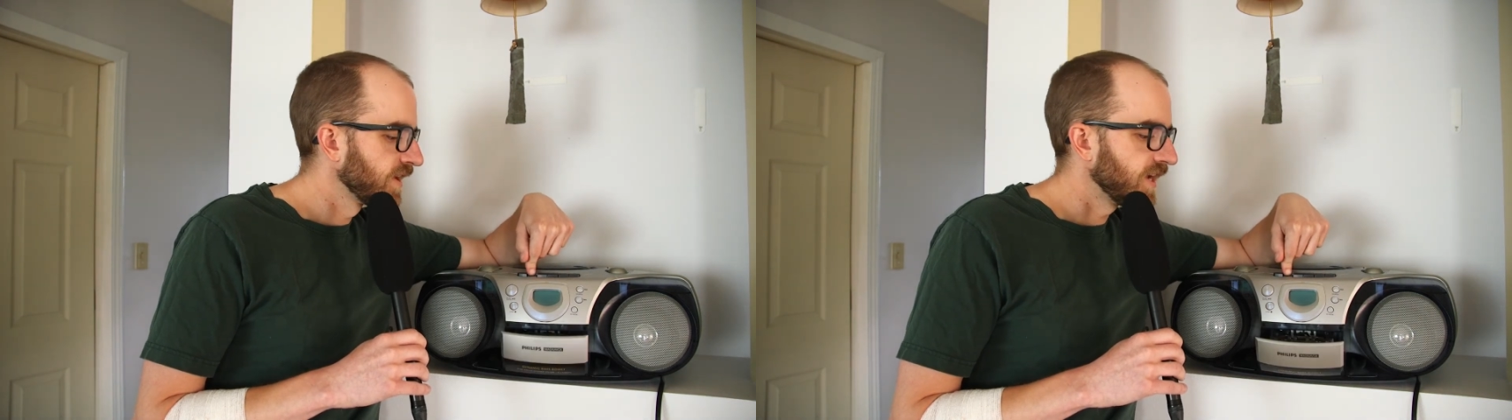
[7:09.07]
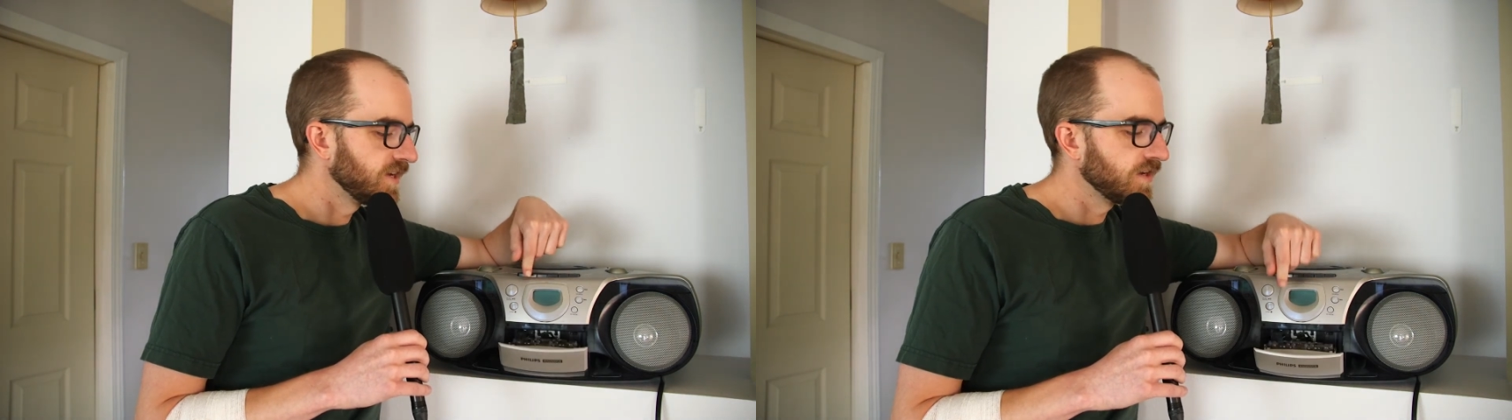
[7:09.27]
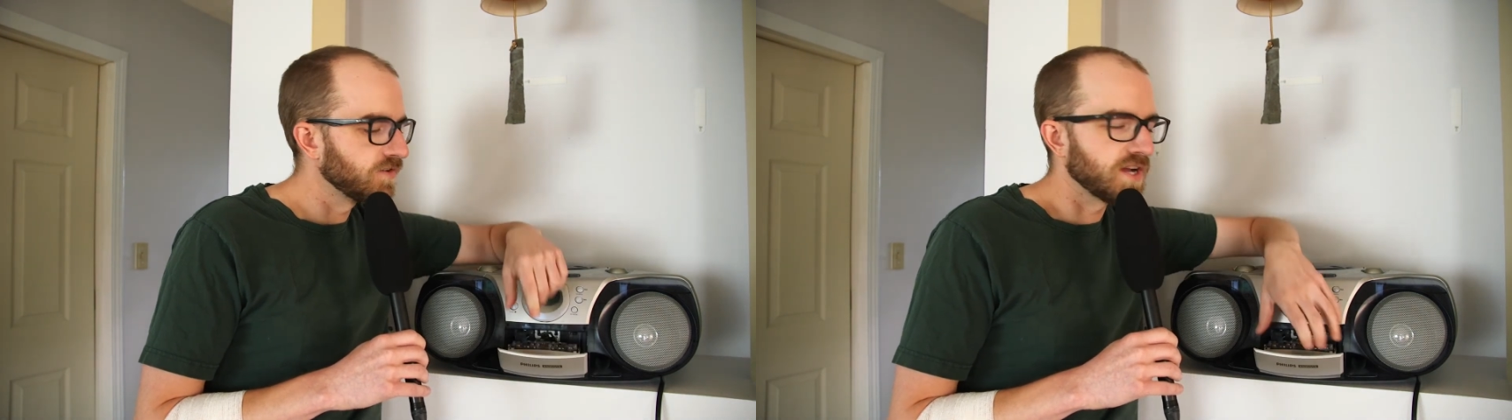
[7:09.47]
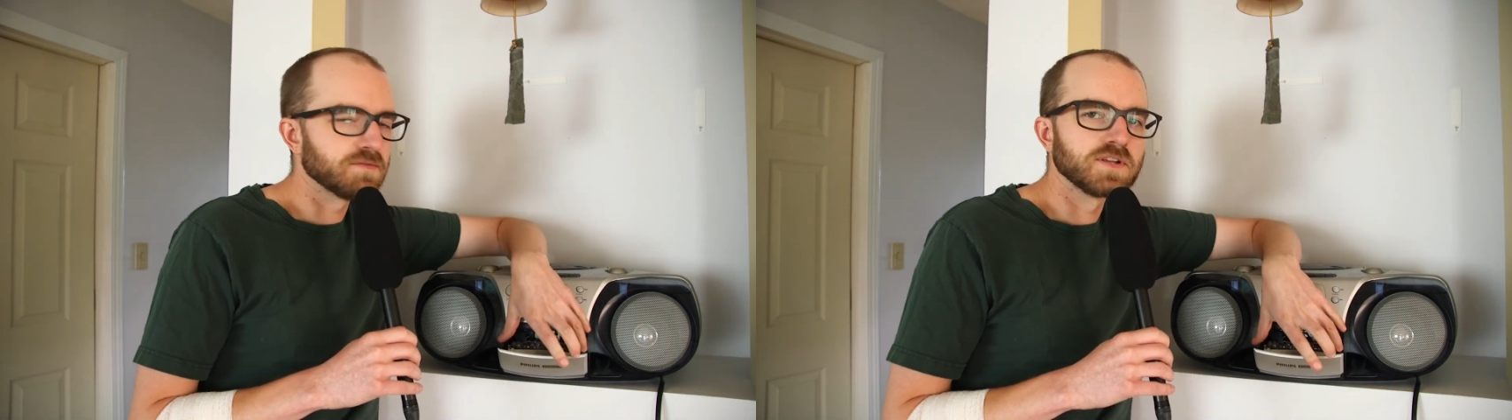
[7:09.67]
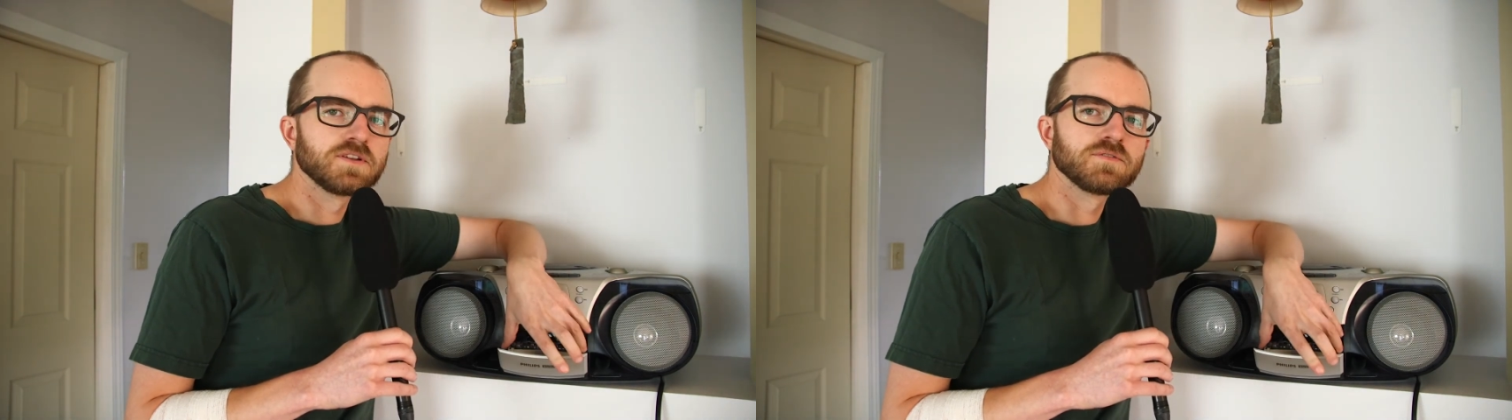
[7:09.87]
And,
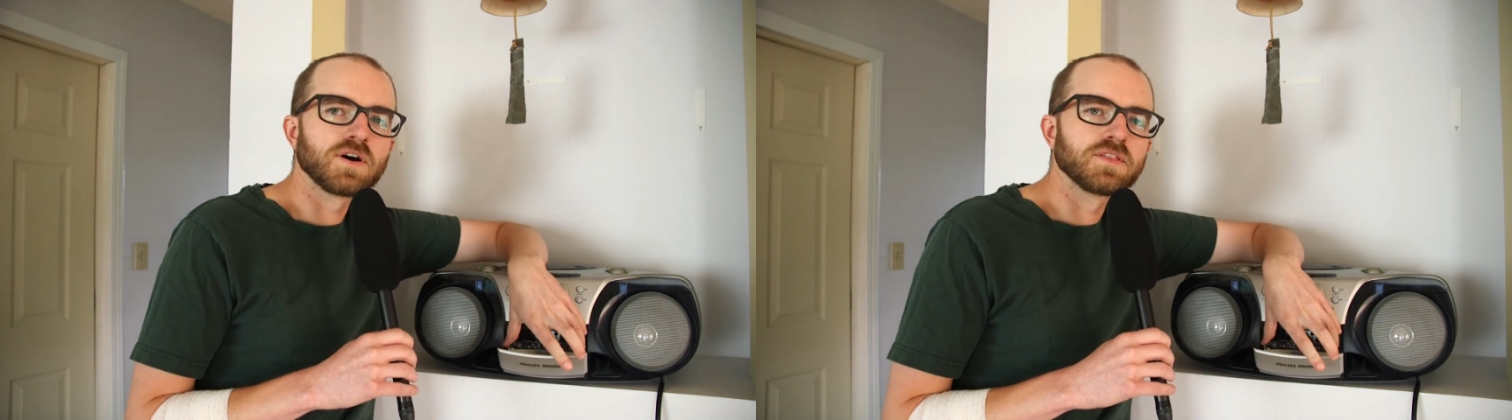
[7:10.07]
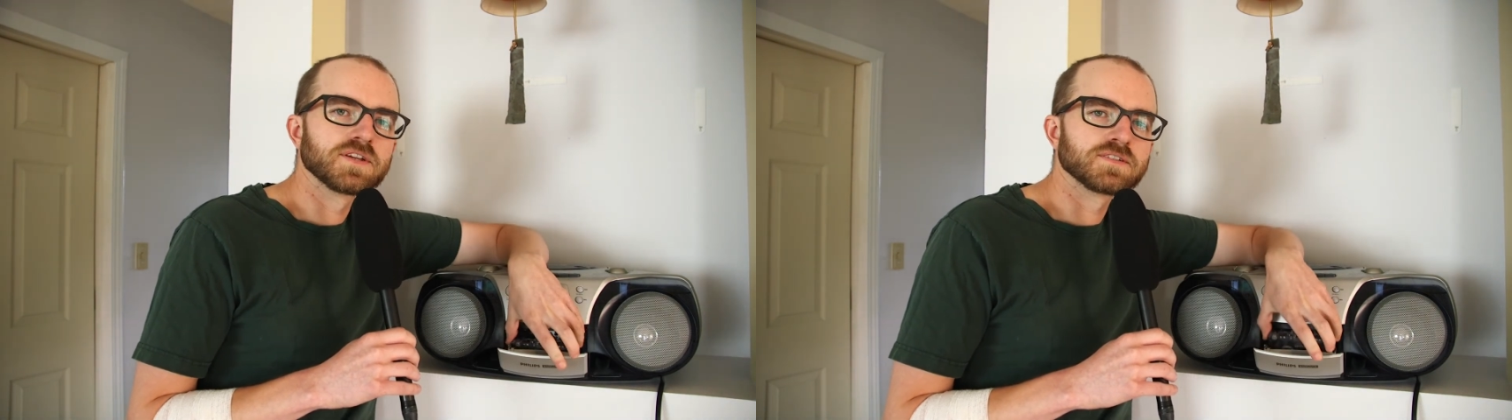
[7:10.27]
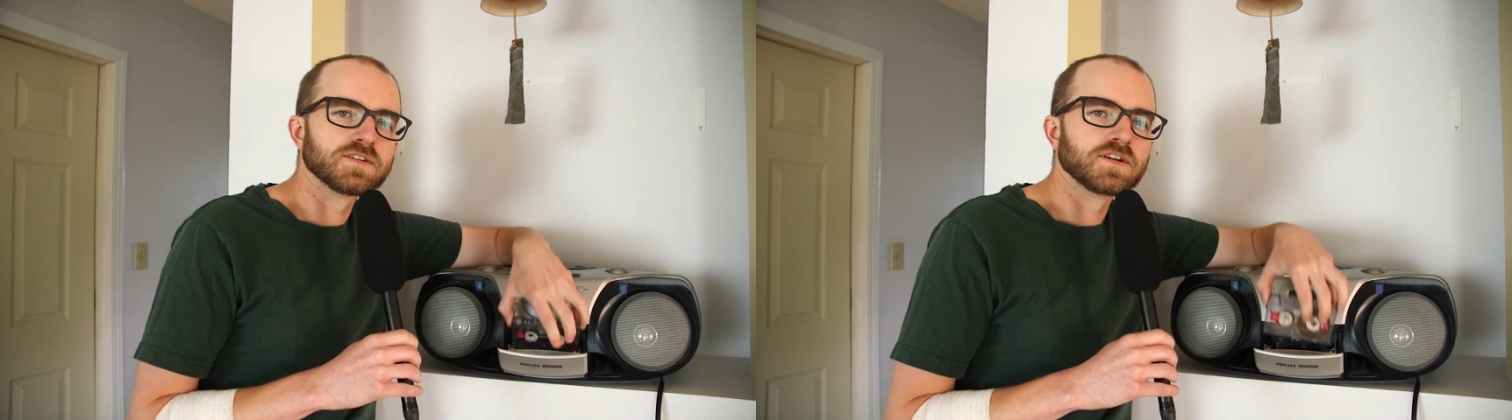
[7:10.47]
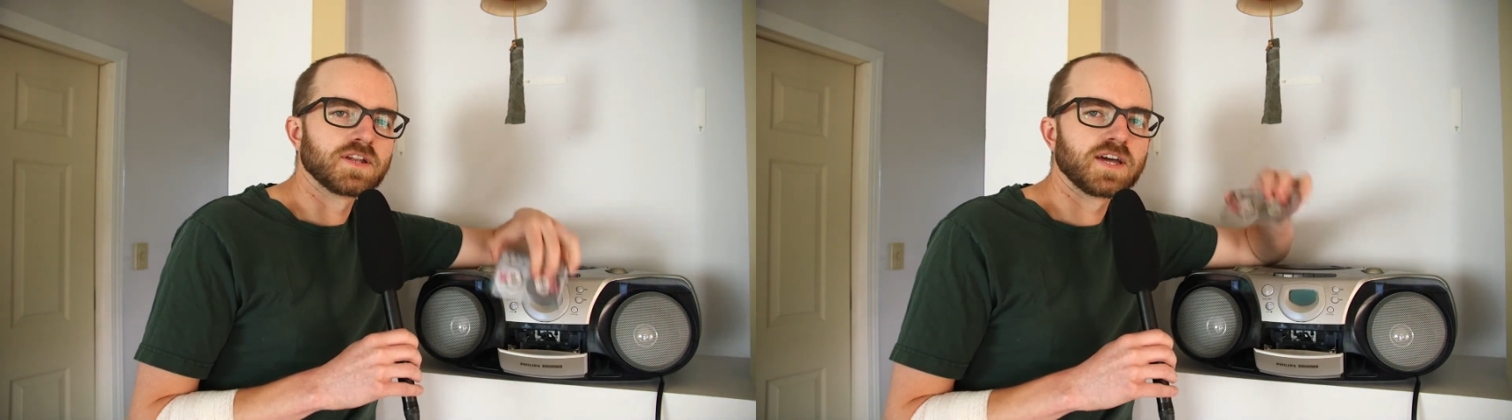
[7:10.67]
after you do all this, you're going